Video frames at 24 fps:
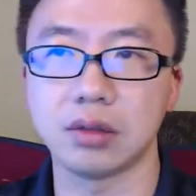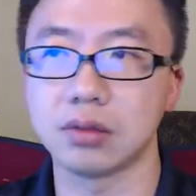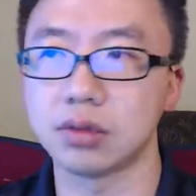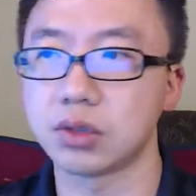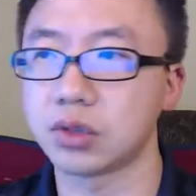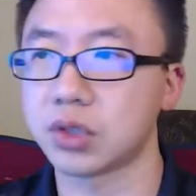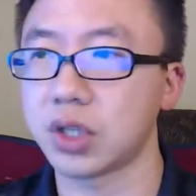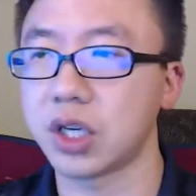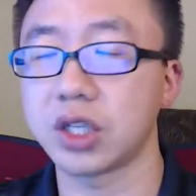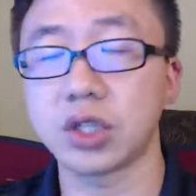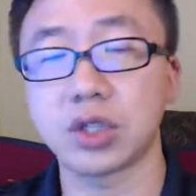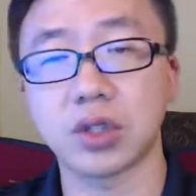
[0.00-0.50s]

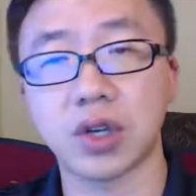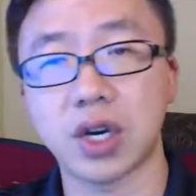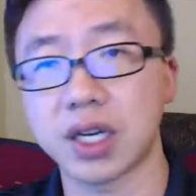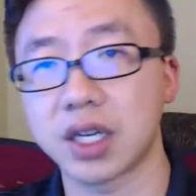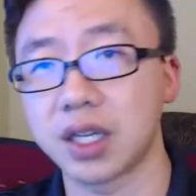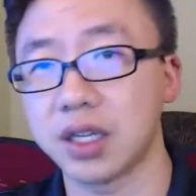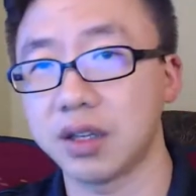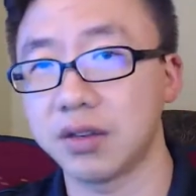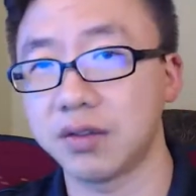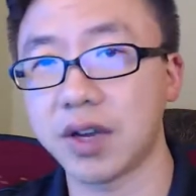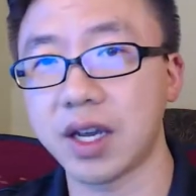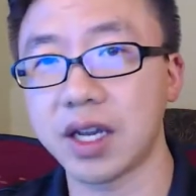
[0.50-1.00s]
Try to strike
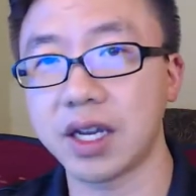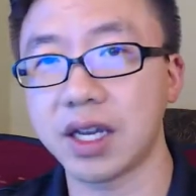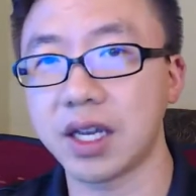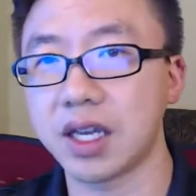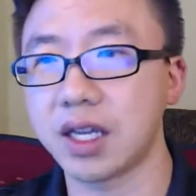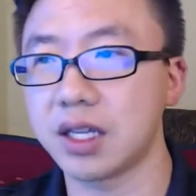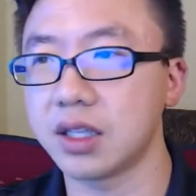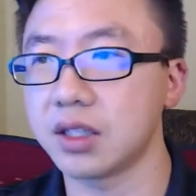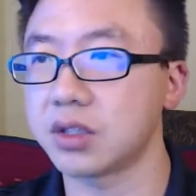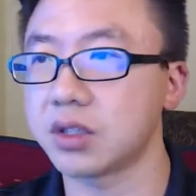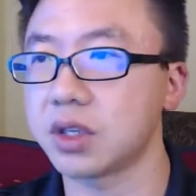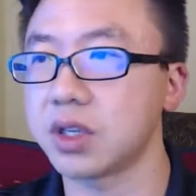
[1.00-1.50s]
into
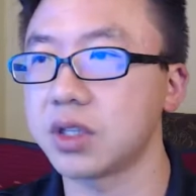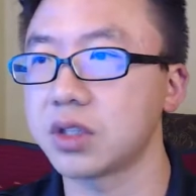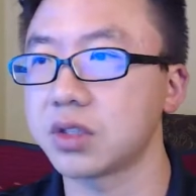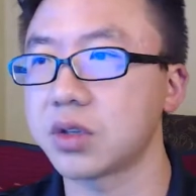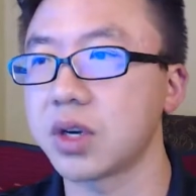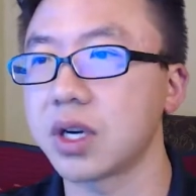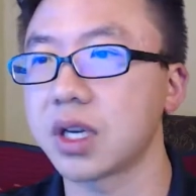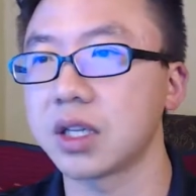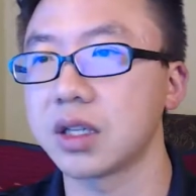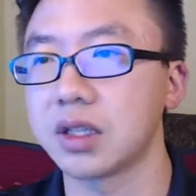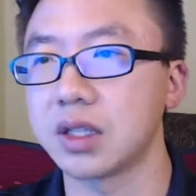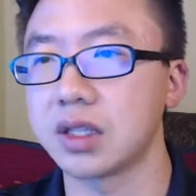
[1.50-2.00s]
finance, try to
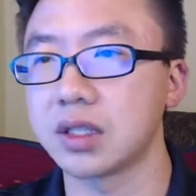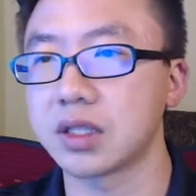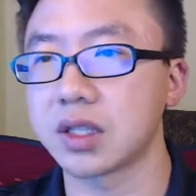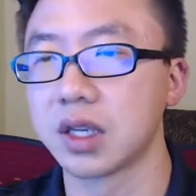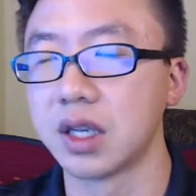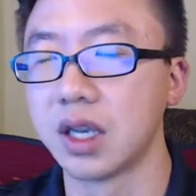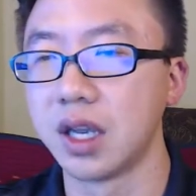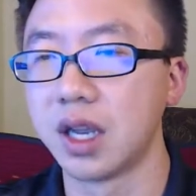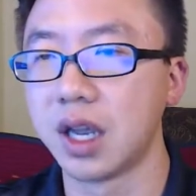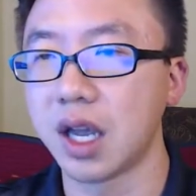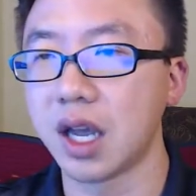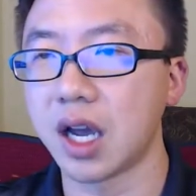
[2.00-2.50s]
strike into these
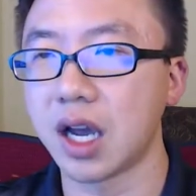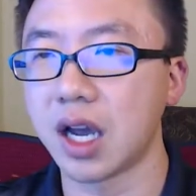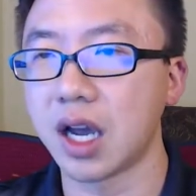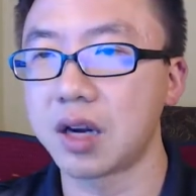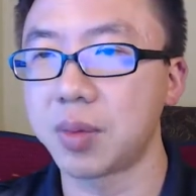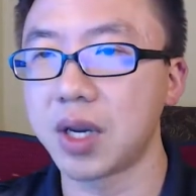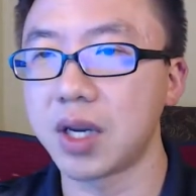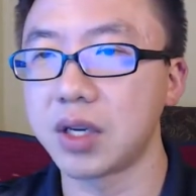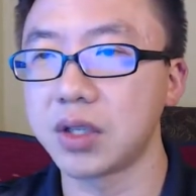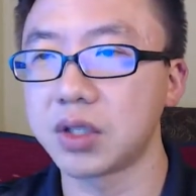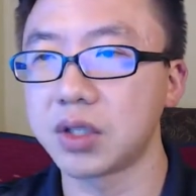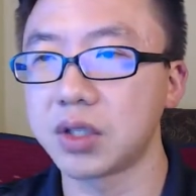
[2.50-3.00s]
higher
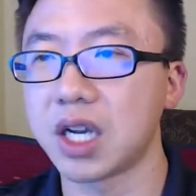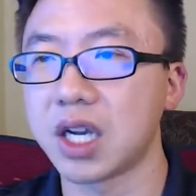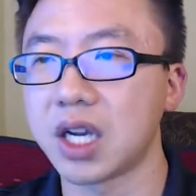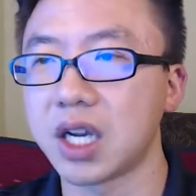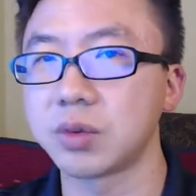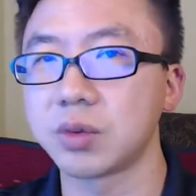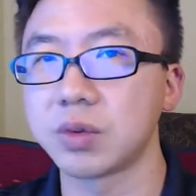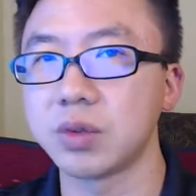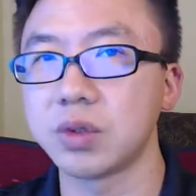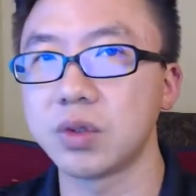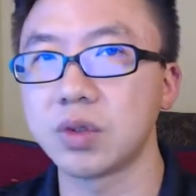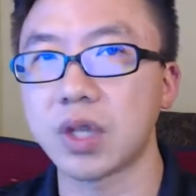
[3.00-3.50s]
paying jobs when you